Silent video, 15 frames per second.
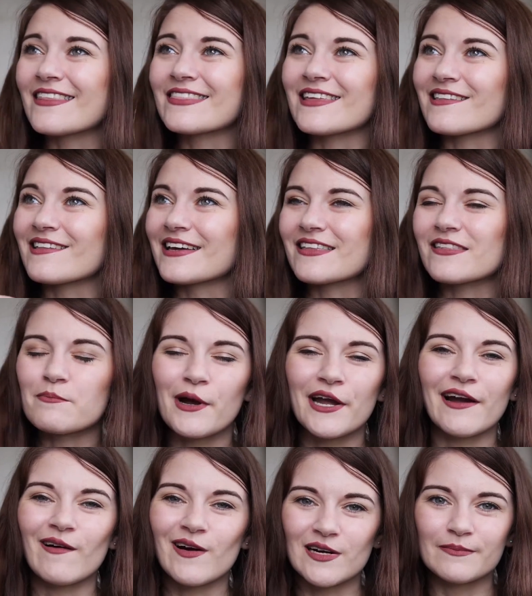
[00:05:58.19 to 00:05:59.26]
the length of my
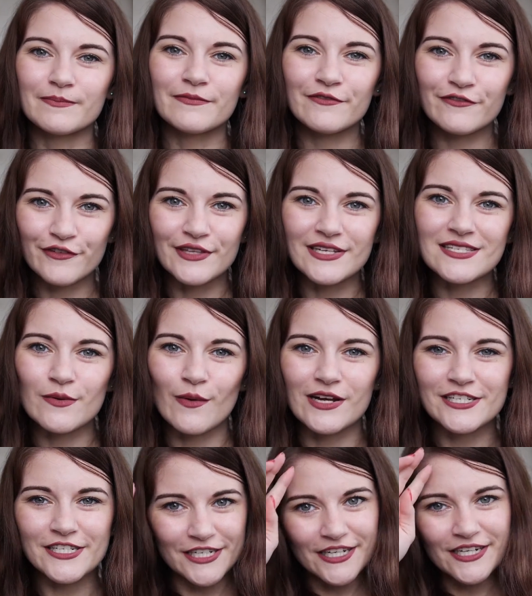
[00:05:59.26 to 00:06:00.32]
arm for this
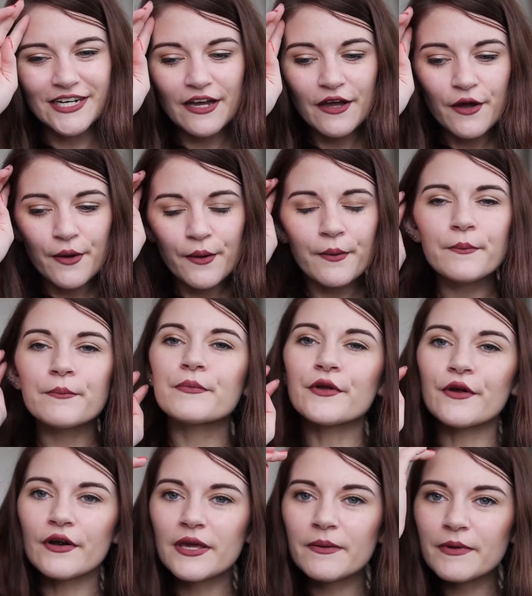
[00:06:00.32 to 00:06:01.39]
question
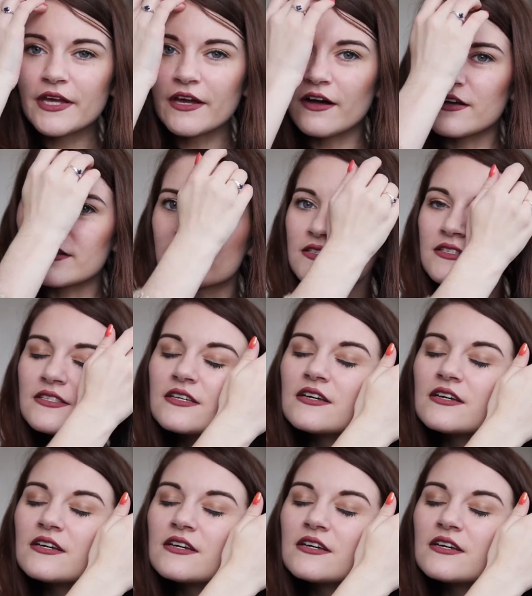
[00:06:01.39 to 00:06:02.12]
purely because